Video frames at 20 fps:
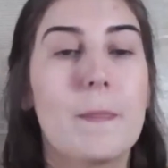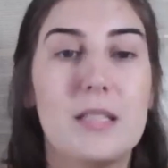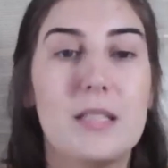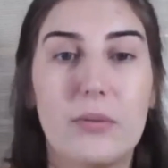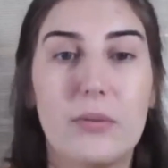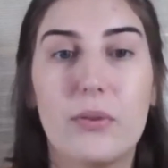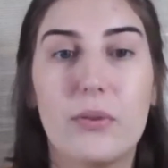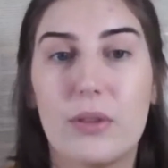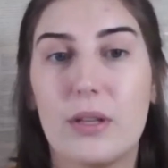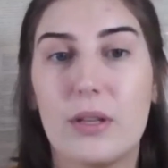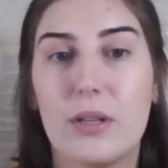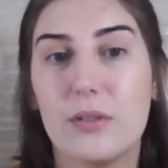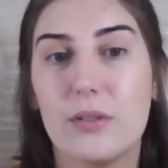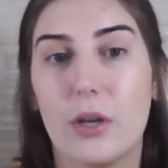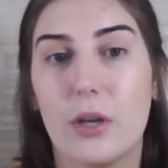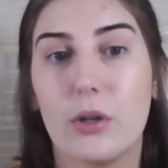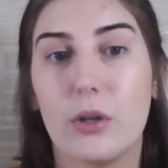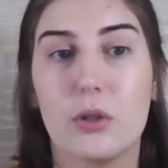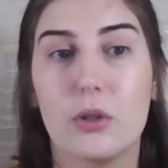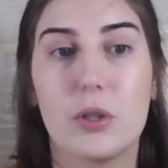different things
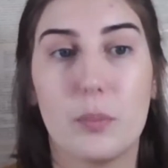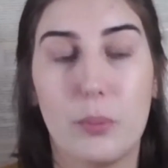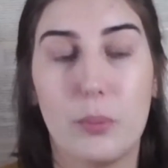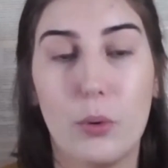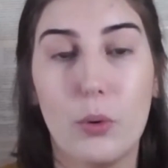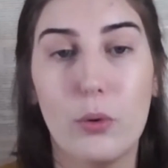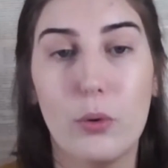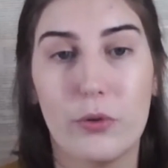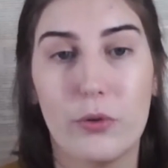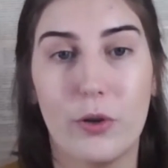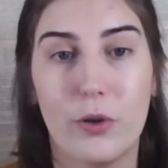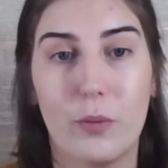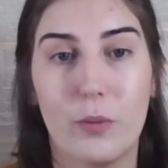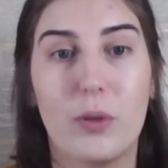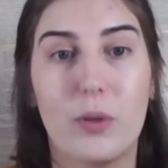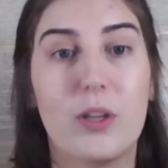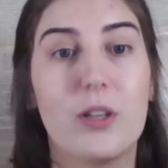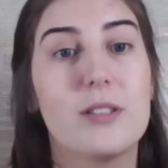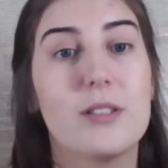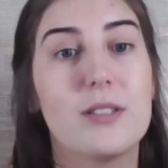that are going to support them,
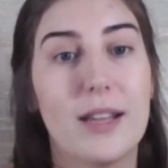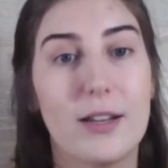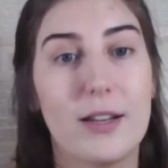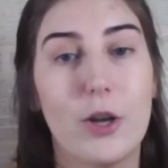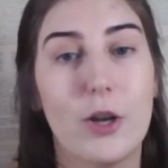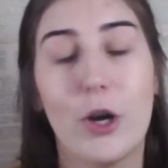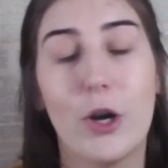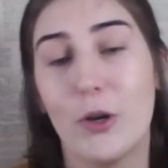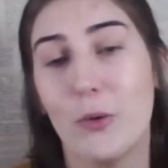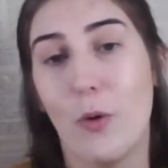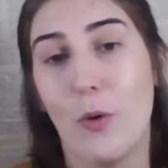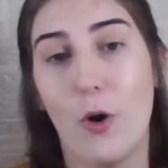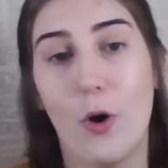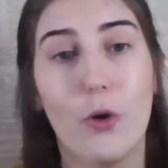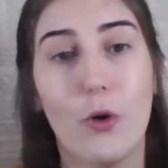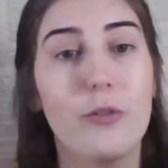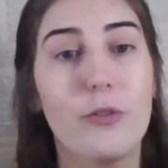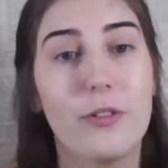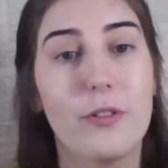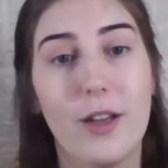because they know
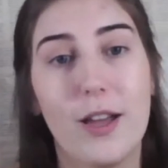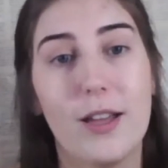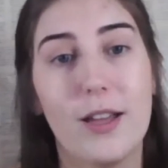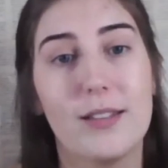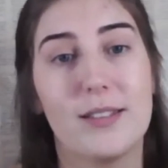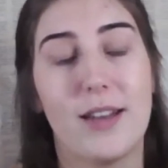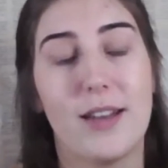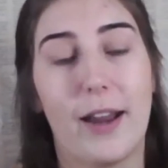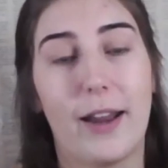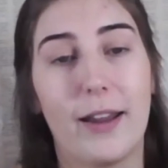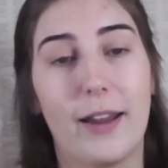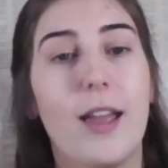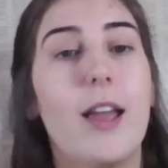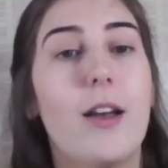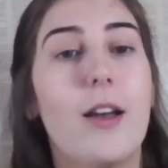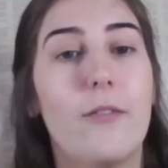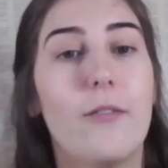on Thursday